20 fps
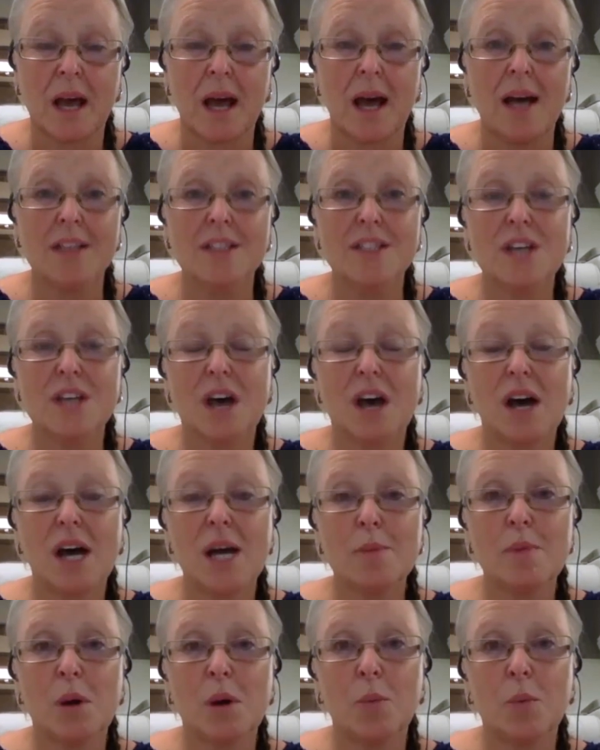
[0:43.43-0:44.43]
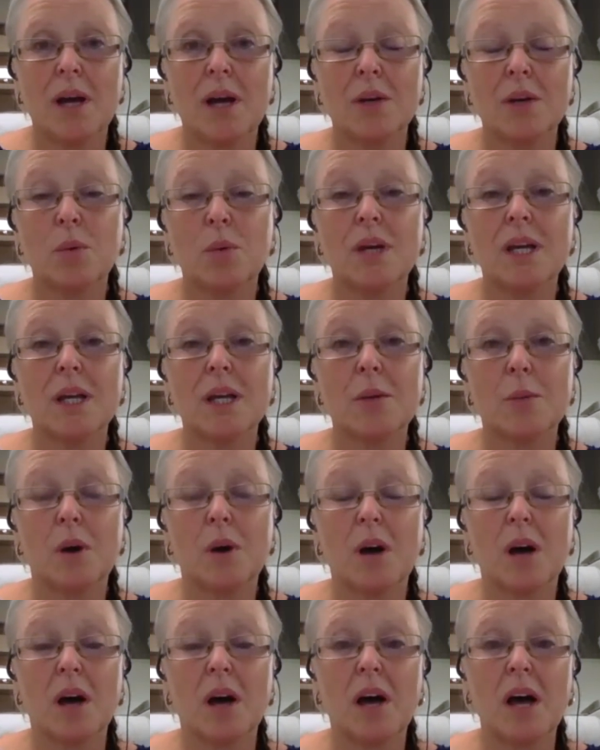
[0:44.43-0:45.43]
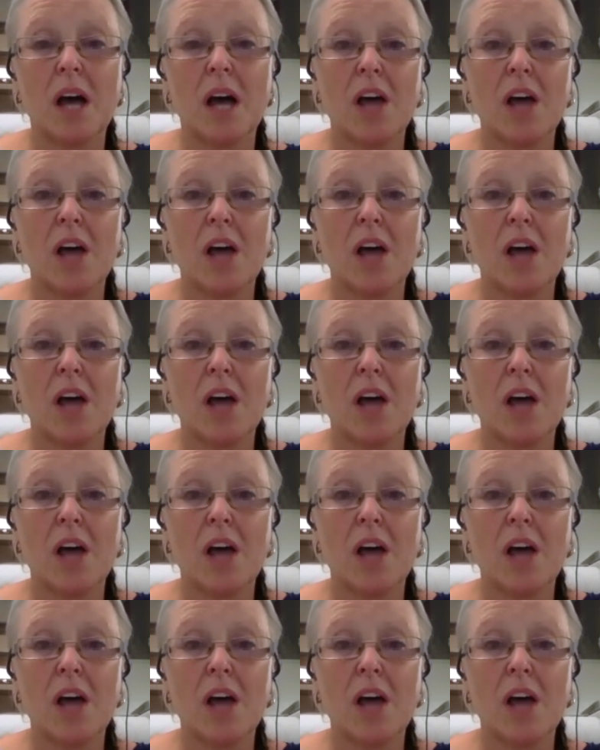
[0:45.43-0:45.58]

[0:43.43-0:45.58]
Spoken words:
A time when we were